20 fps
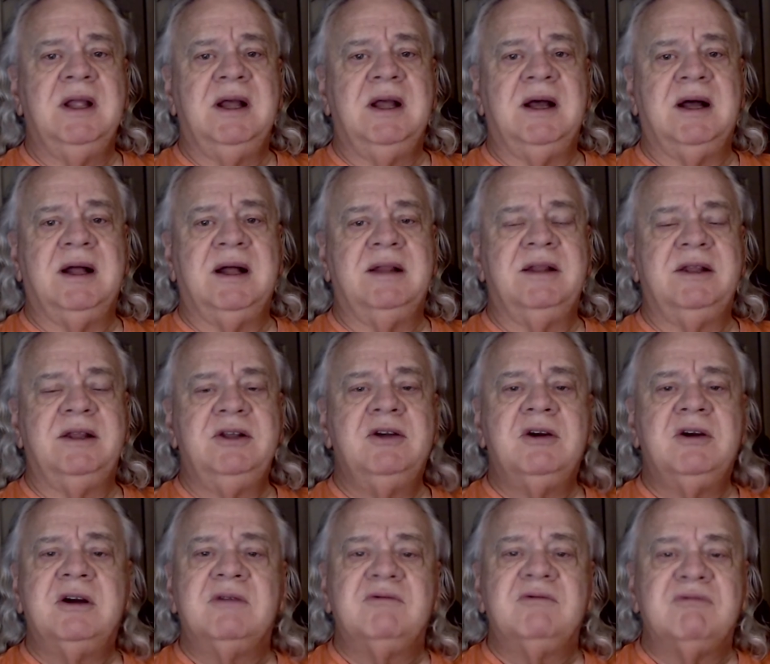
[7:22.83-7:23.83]
that you
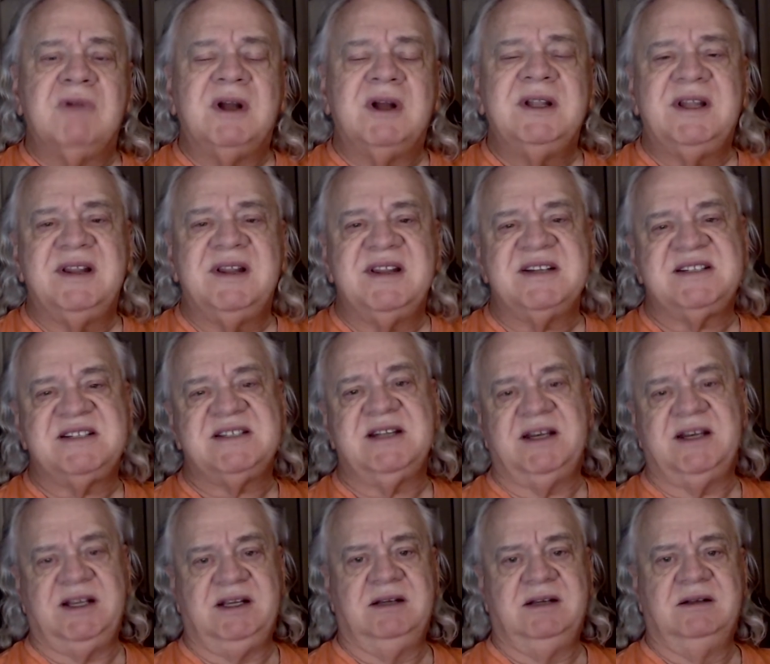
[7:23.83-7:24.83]
could run to this
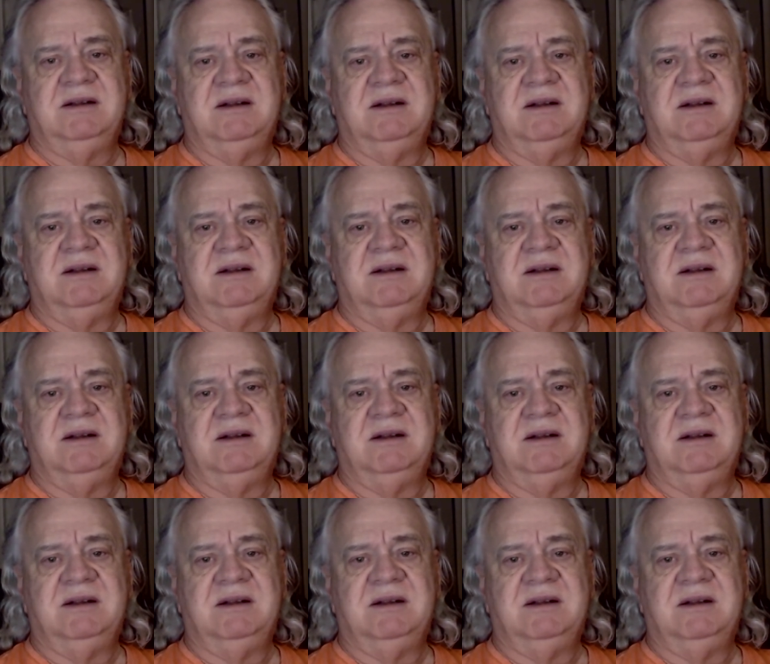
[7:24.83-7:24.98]
city,